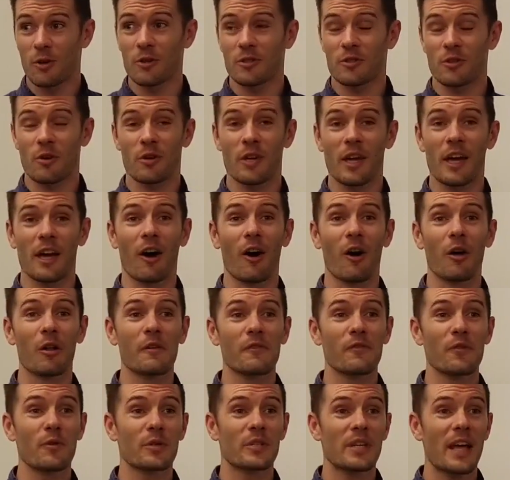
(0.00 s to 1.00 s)
You guys are
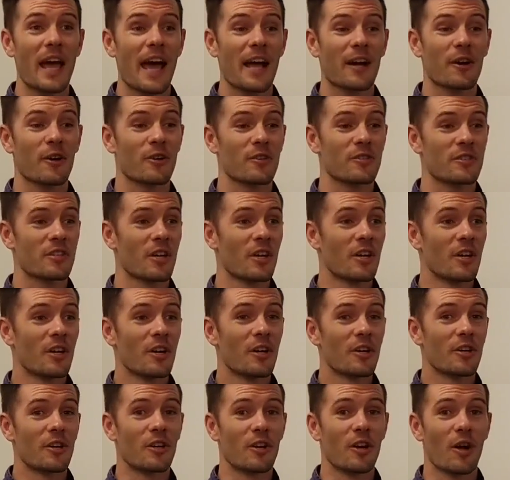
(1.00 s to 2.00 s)
just going to make lots
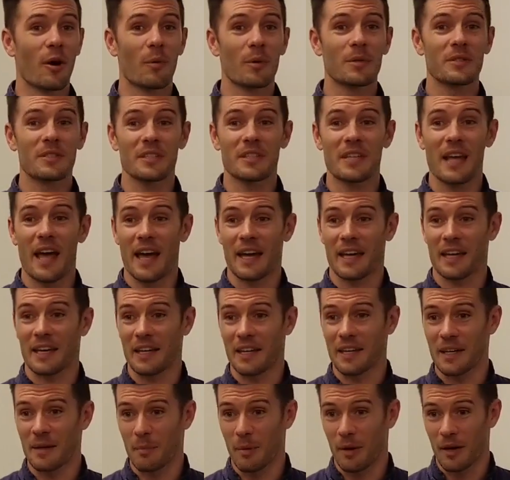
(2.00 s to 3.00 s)
of
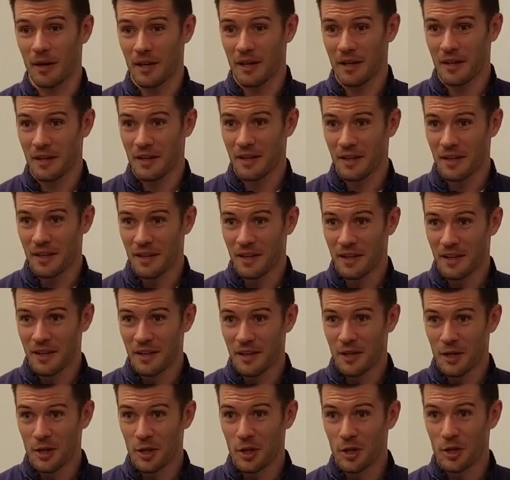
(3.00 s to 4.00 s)
sound and noise
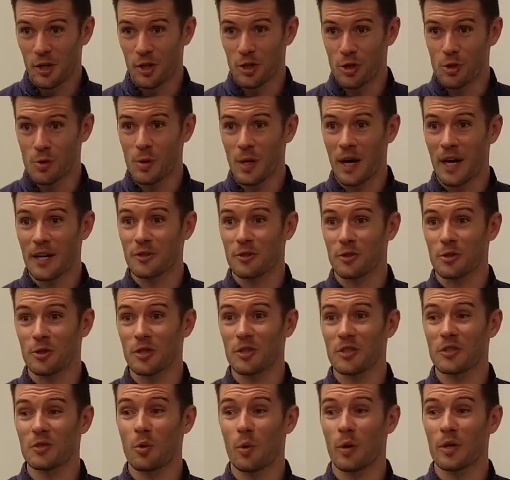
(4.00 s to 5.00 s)
and try
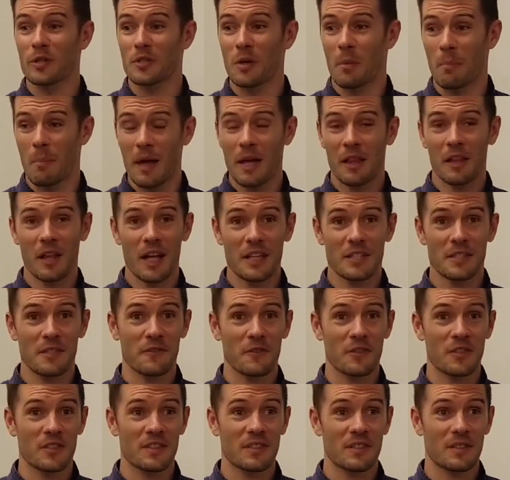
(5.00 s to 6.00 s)
to leave, but you're not going
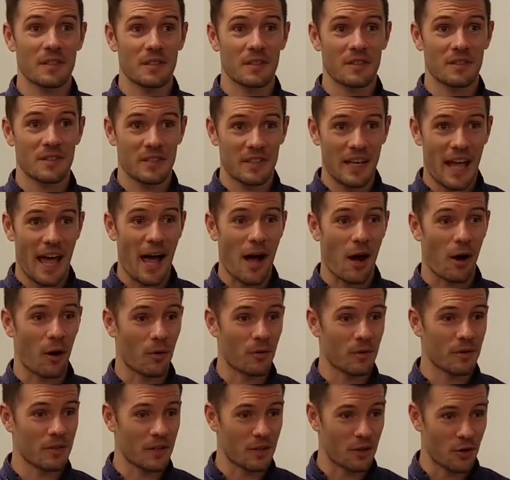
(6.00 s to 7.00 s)
to try to attack or
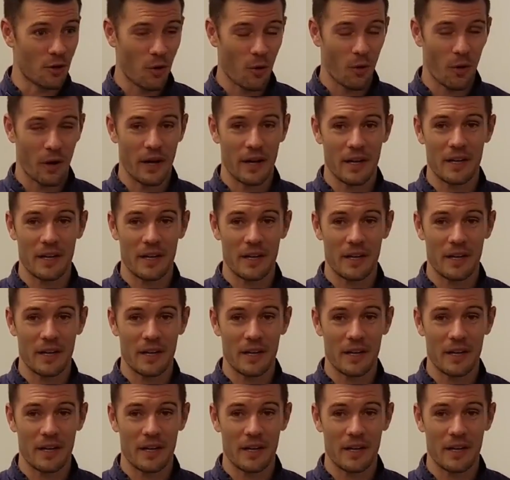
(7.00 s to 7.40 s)
hurt anybody.